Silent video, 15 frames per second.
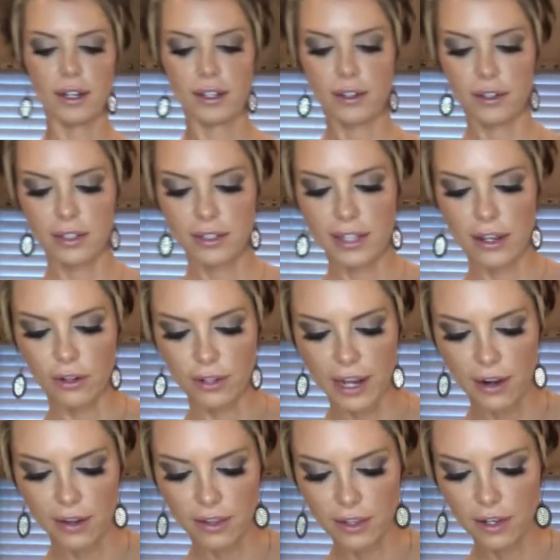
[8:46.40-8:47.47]
it settle down a
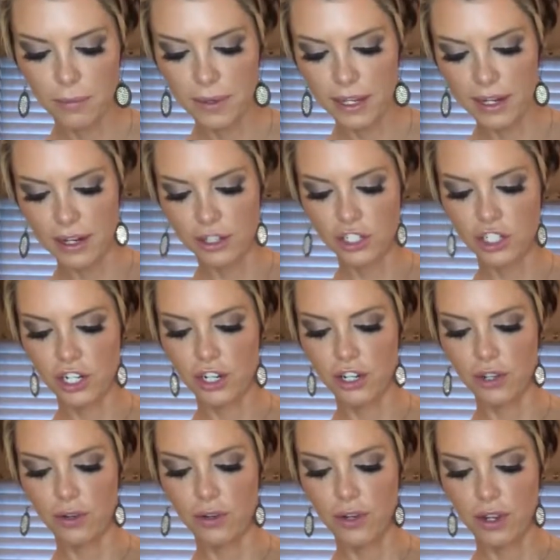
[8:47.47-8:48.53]
little bit, and I'll show you
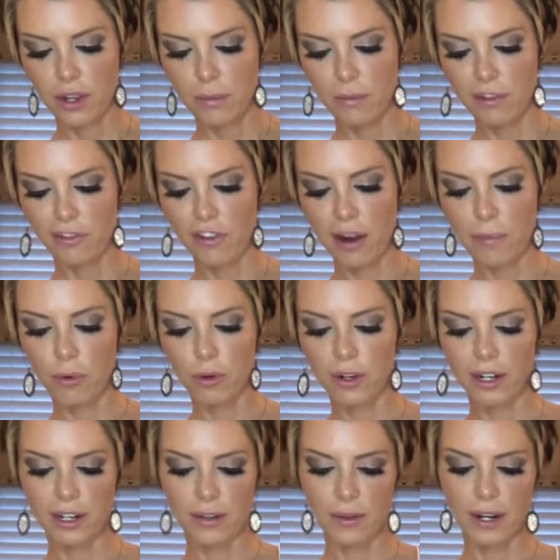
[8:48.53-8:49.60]
before I pour it
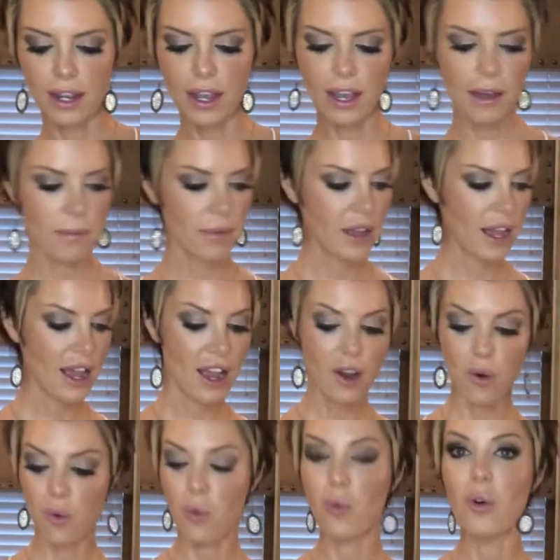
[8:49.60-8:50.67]
into a cup
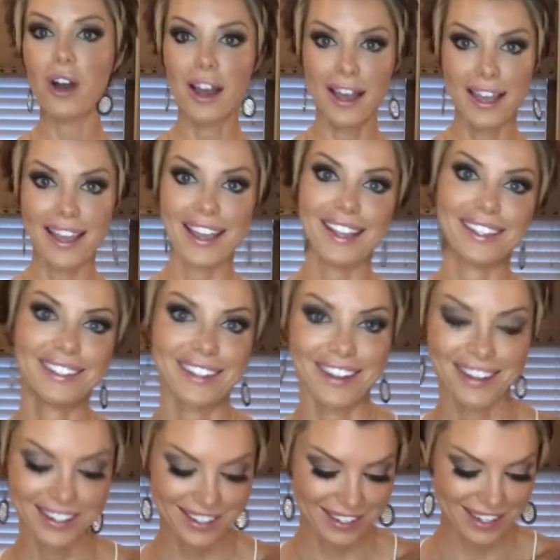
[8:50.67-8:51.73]
what it does.
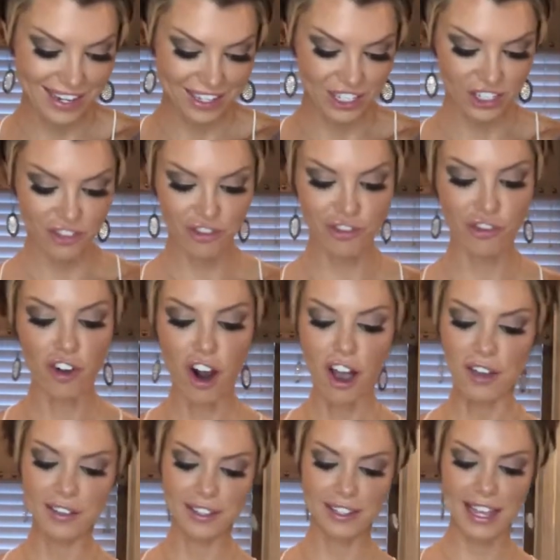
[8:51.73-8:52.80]
It just
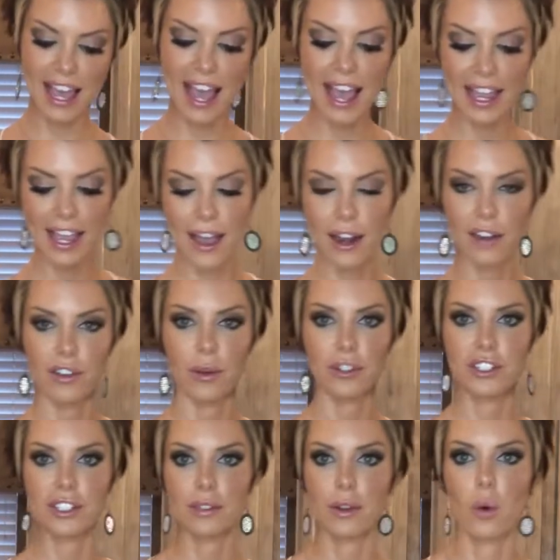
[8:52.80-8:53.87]
froths the heck out of it, which is
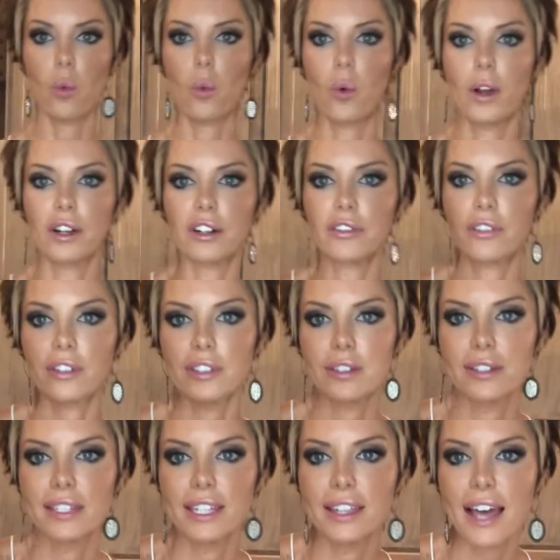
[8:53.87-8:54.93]
wonderful. So
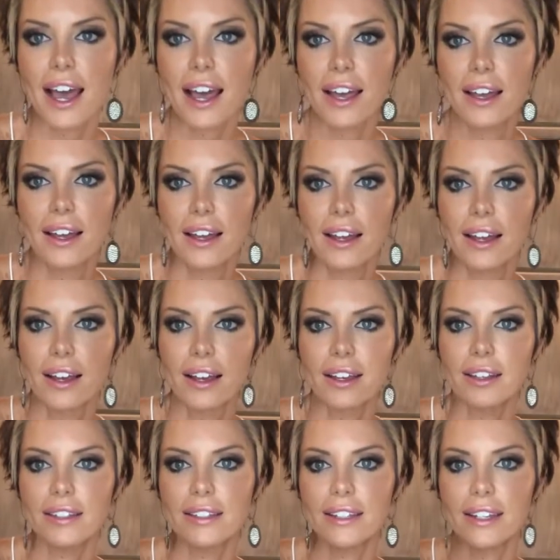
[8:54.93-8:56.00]
see that? You
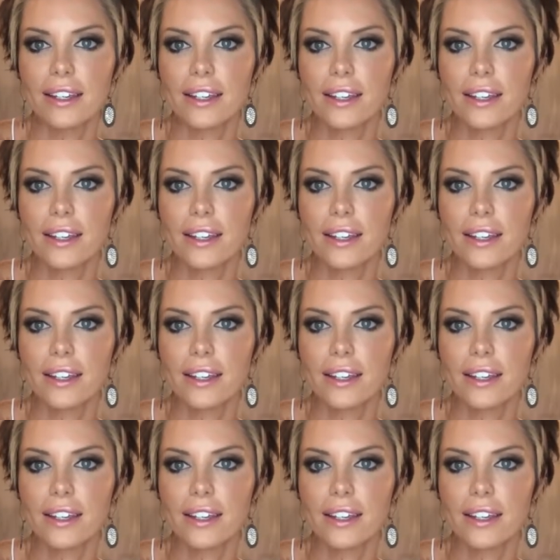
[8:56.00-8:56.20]
see?